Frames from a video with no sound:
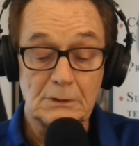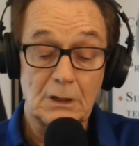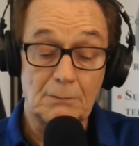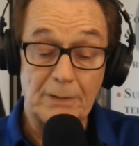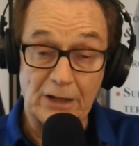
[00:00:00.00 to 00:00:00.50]

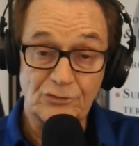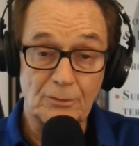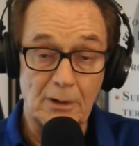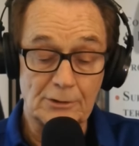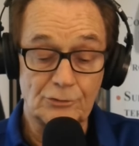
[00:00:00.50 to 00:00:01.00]
Past the
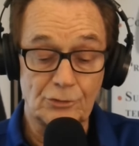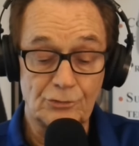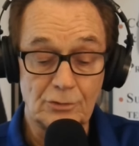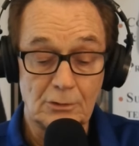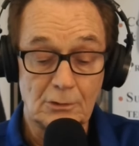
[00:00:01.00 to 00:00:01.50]
monitors,
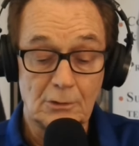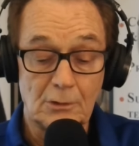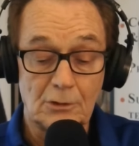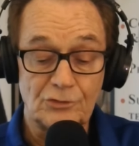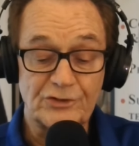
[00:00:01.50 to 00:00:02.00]

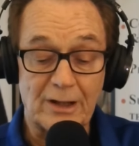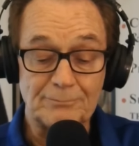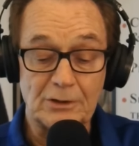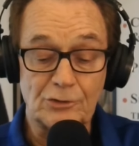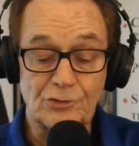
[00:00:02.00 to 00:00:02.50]
stopped at
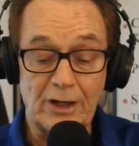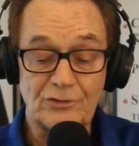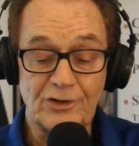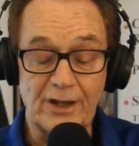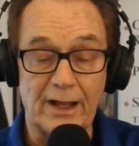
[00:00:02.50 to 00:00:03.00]
a trash
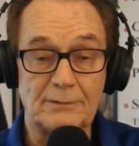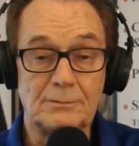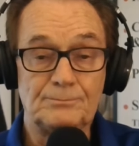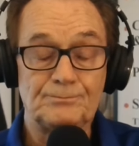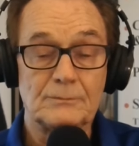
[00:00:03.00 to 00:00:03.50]
can
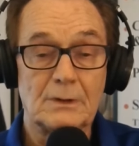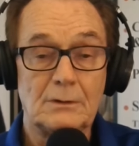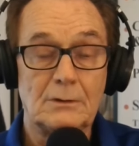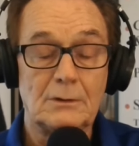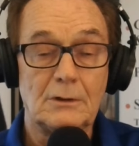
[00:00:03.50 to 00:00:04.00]

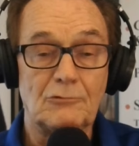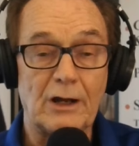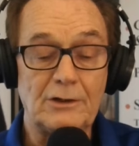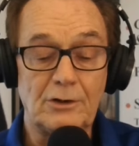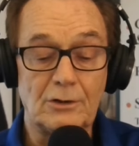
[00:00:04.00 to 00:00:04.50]
right
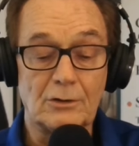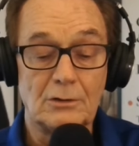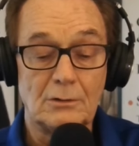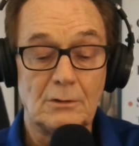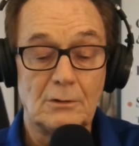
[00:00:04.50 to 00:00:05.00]
near
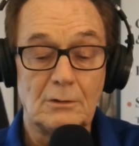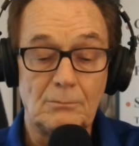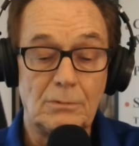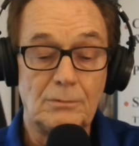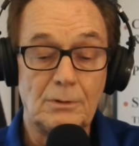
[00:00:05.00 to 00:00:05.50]

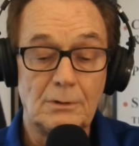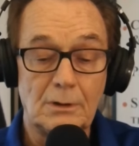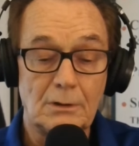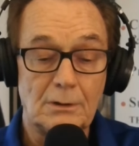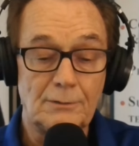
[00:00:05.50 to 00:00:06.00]

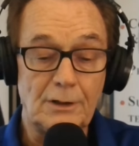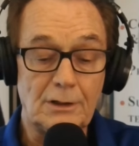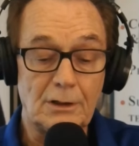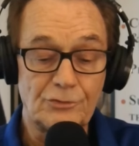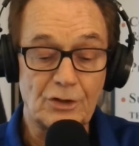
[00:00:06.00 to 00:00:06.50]
the
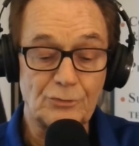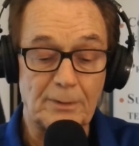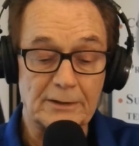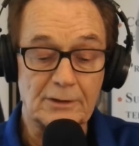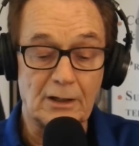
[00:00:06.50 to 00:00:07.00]

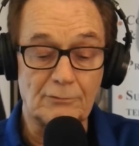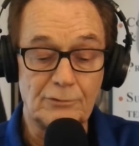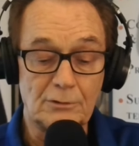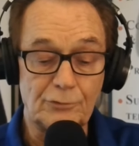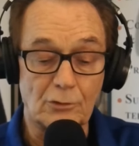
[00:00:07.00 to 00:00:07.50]
suspect,
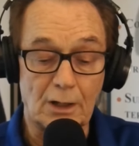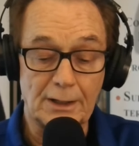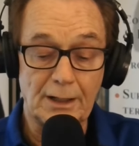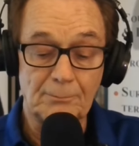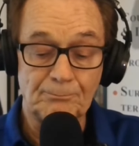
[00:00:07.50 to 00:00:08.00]
Al-Fulani.
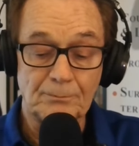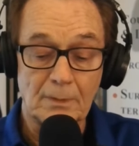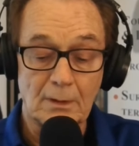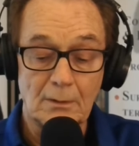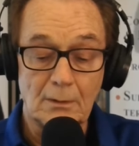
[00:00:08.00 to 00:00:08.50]

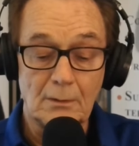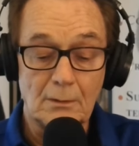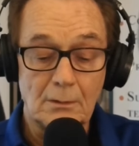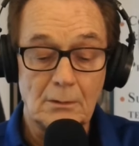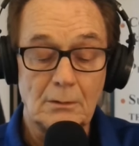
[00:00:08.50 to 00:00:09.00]

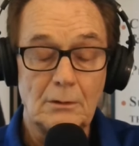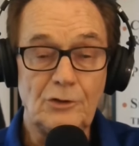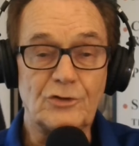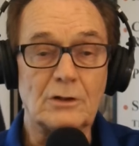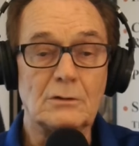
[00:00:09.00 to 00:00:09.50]
He
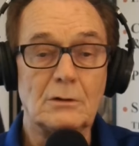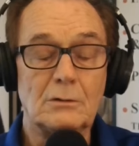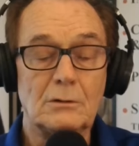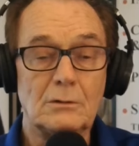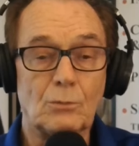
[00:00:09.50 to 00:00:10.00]
said,
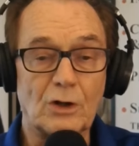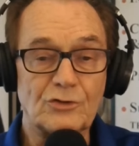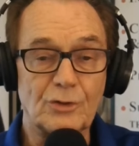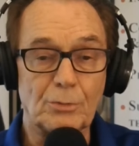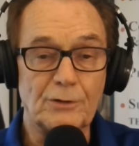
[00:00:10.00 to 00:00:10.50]
"Watch the
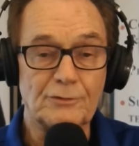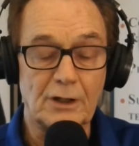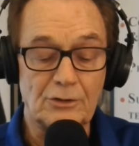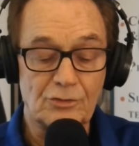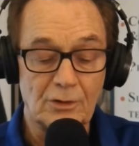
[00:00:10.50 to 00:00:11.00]

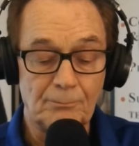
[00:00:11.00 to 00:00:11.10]
briefcase."